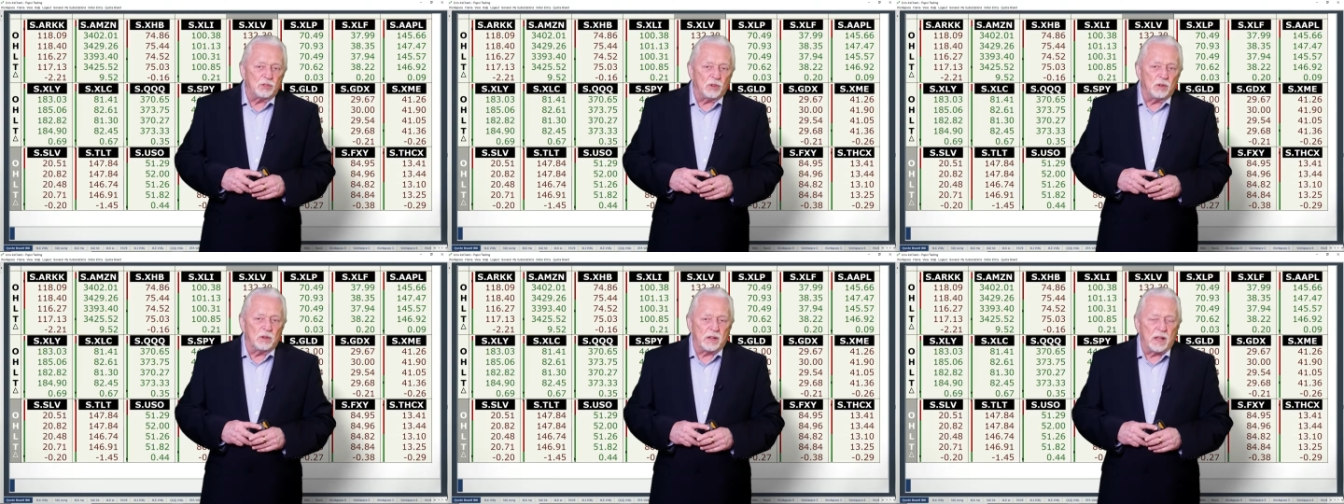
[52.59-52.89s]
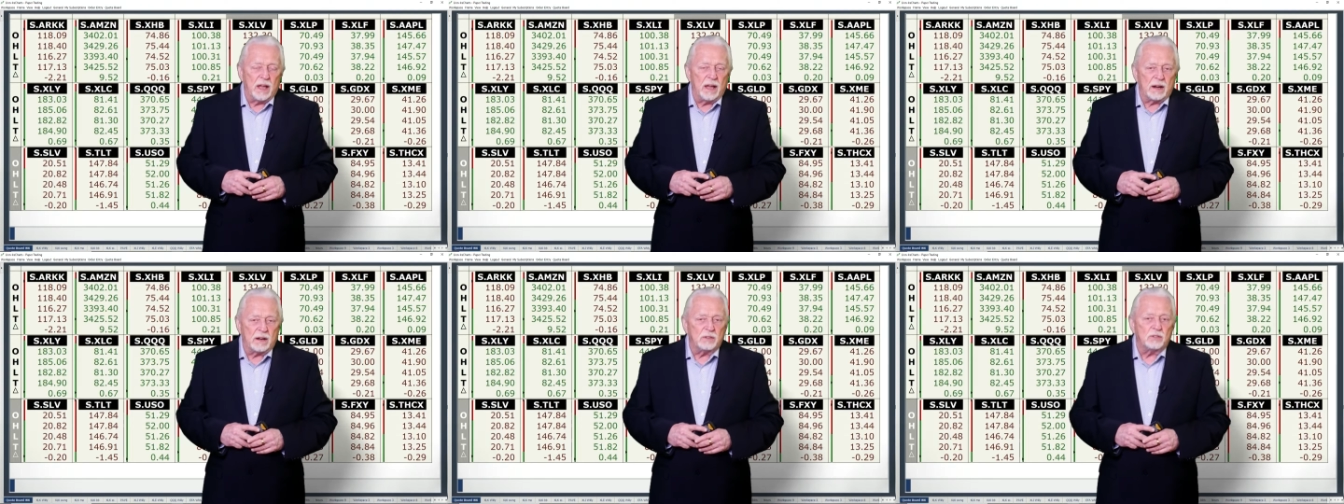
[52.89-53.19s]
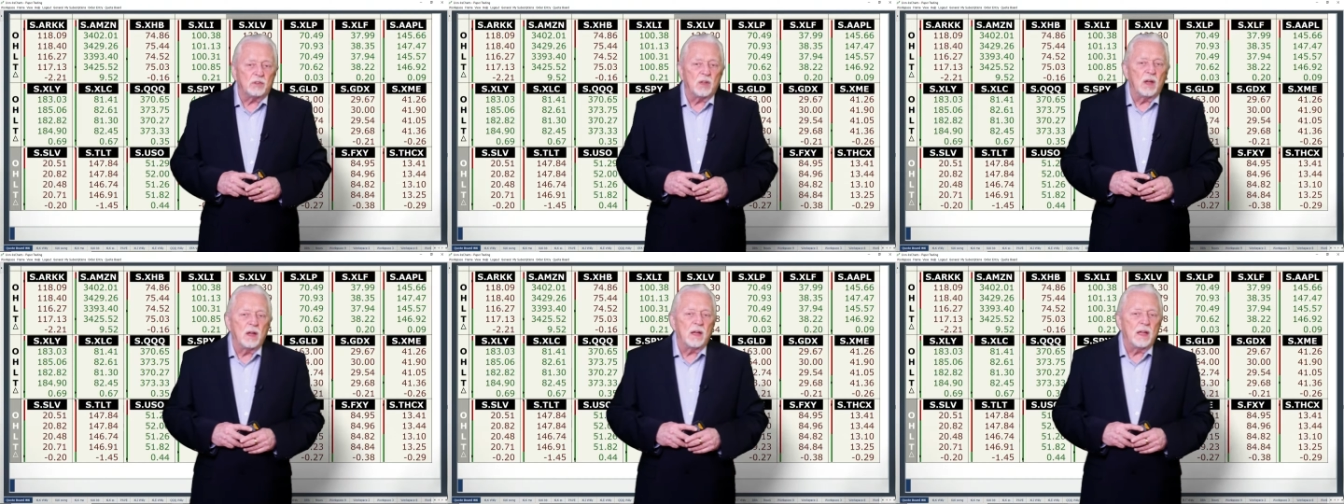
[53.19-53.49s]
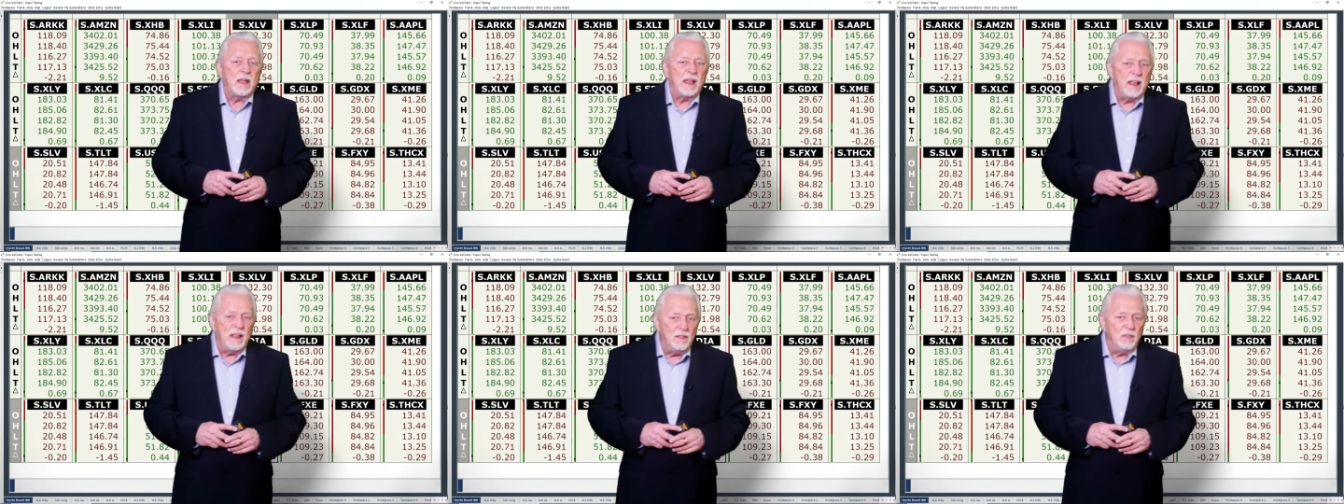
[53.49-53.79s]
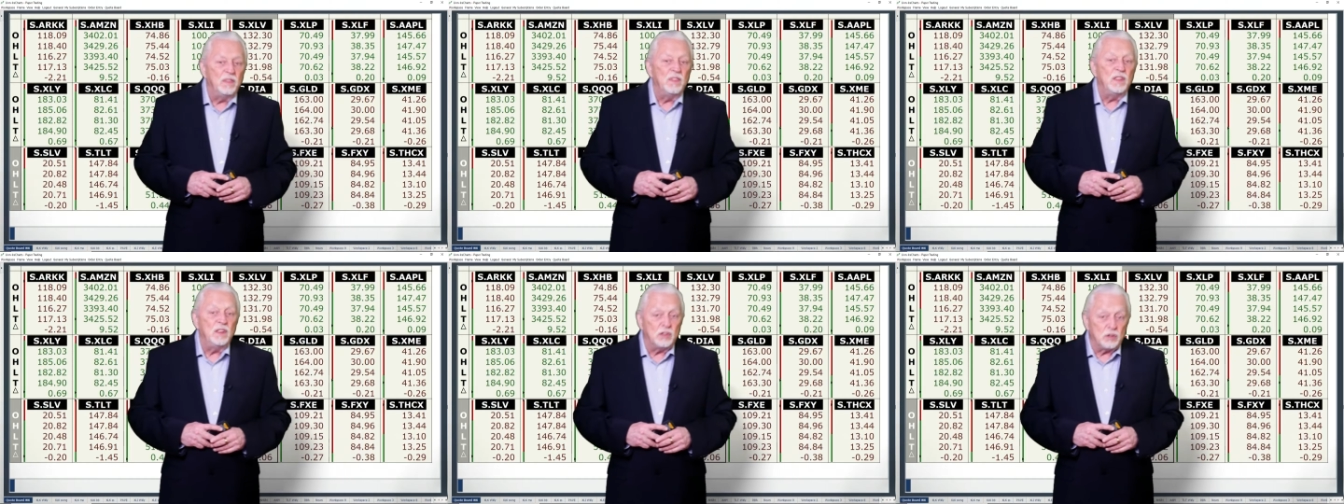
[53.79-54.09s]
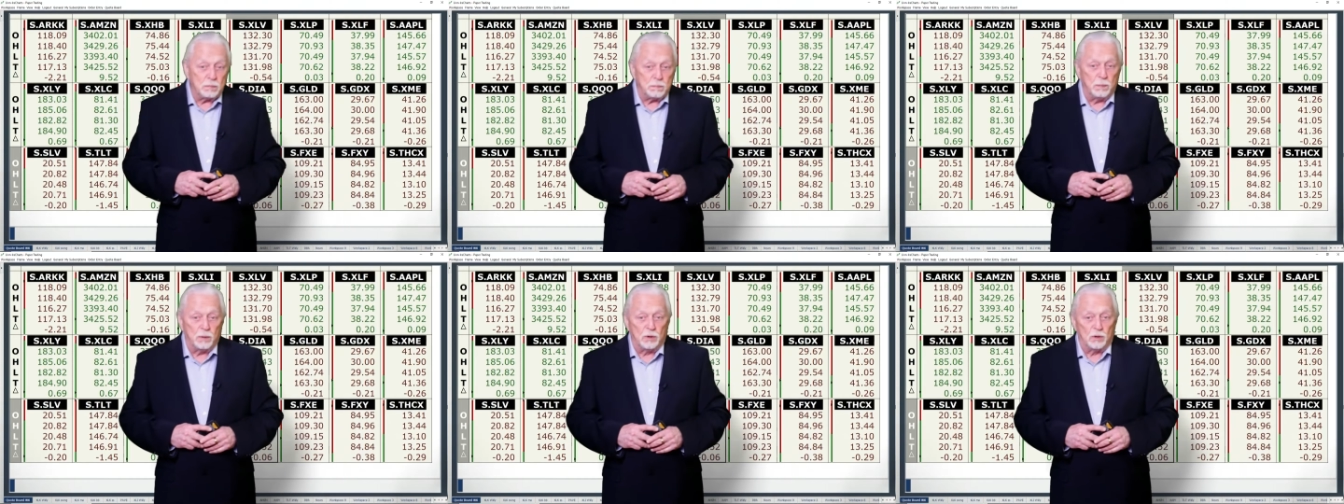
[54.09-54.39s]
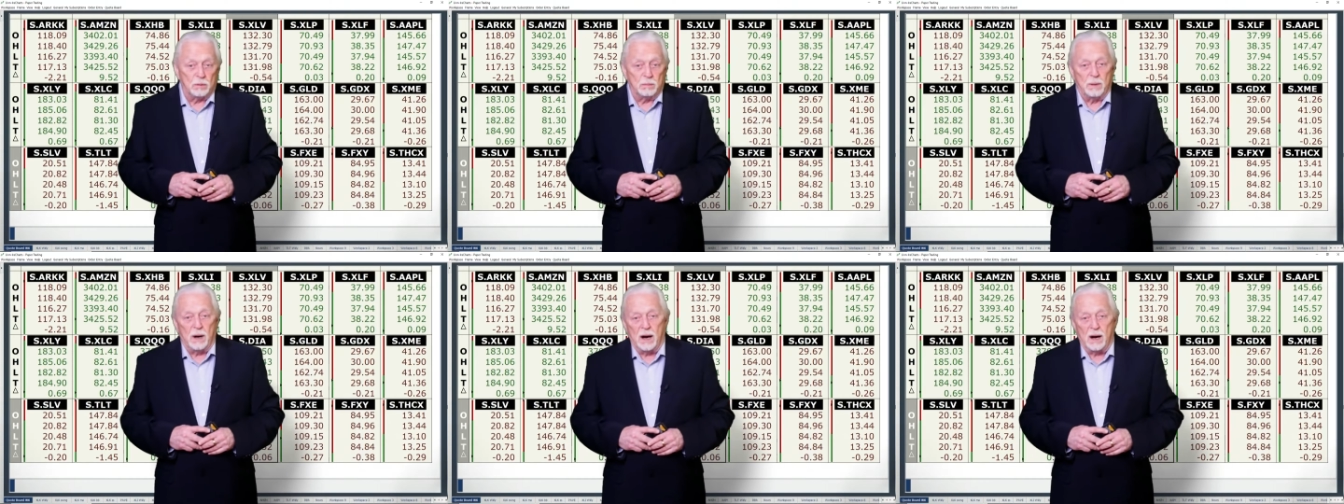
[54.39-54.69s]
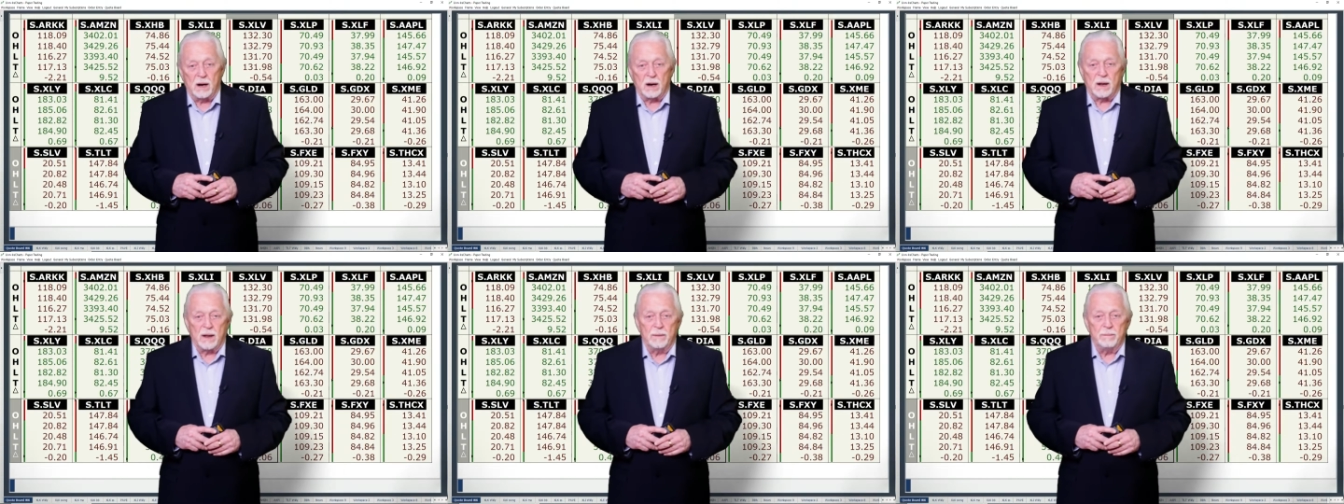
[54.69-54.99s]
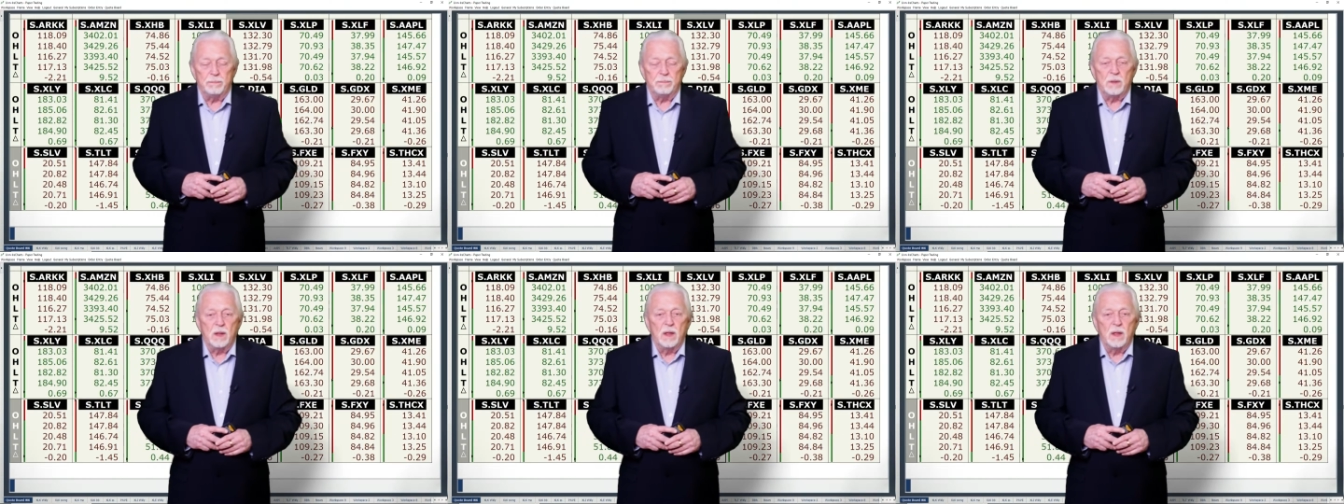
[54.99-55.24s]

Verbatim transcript: look at is in this bull market